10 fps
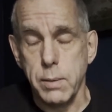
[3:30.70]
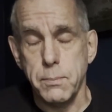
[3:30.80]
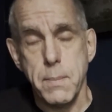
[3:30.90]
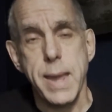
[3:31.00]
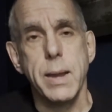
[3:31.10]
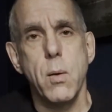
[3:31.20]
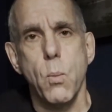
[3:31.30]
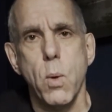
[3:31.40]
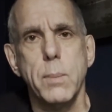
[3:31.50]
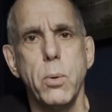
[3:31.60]
make
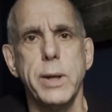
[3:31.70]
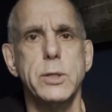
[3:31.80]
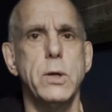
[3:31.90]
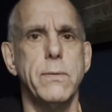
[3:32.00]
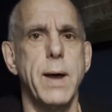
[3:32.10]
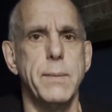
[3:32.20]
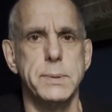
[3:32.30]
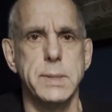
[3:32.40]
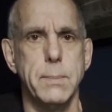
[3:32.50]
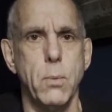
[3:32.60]

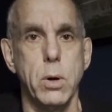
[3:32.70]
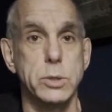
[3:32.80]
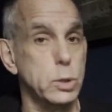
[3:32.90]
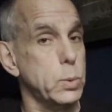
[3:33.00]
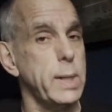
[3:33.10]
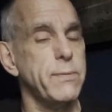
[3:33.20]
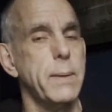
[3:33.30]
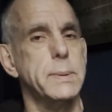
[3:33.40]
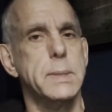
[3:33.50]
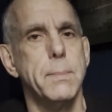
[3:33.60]
1.25% more, so
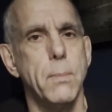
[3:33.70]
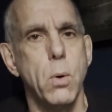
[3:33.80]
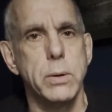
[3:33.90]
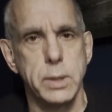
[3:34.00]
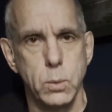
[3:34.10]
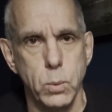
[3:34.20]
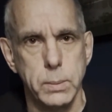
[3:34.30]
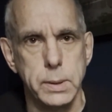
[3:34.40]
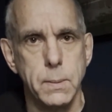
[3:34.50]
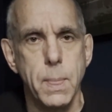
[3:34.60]
25% more than a
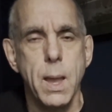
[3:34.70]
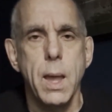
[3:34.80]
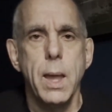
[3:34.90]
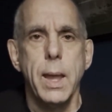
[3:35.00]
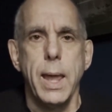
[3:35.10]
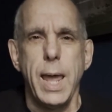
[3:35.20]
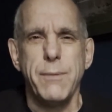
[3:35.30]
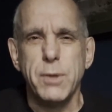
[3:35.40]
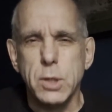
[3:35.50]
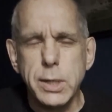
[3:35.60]
woman.
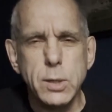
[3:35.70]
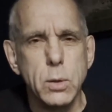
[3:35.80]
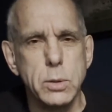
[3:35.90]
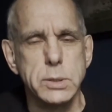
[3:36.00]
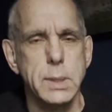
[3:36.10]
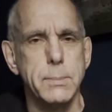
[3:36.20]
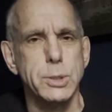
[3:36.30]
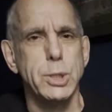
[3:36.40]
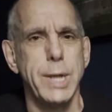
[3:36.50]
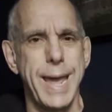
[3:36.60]
If you look at all those
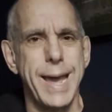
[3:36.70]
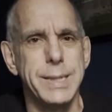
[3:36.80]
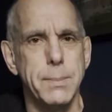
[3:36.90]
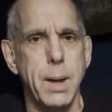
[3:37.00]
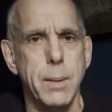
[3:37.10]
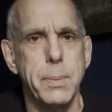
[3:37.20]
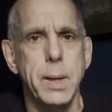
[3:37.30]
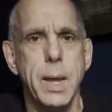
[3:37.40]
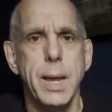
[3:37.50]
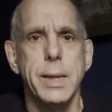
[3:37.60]
numbers and you add them up,
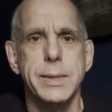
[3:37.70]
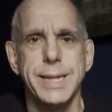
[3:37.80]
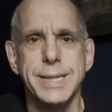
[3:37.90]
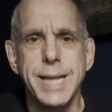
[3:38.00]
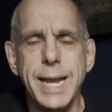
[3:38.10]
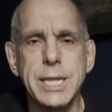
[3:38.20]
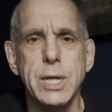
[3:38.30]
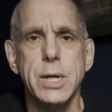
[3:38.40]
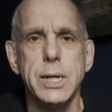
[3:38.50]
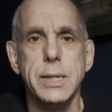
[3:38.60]
the
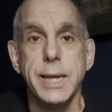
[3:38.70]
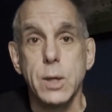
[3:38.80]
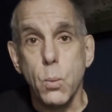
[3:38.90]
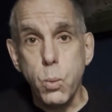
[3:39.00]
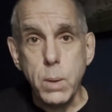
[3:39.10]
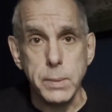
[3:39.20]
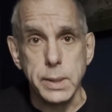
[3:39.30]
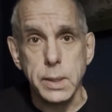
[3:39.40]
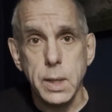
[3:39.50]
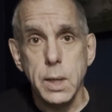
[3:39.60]
likelihood that a
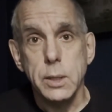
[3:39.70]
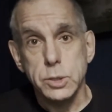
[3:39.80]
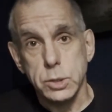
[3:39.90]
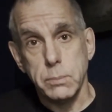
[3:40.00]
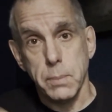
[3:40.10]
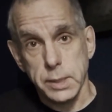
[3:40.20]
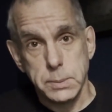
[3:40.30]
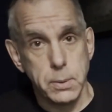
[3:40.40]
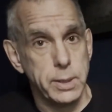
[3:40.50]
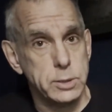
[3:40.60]
woman should
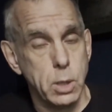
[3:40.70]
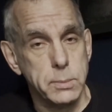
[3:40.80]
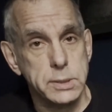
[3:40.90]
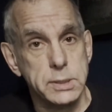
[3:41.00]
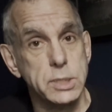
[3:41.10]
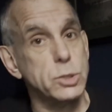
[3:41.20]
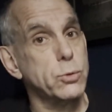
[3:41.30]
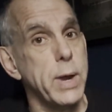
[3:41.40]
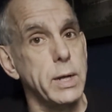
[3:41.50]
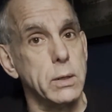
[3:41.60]
experience homelessness is
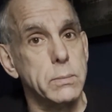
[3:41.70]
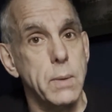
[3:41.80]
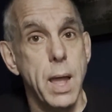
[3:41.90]
greater.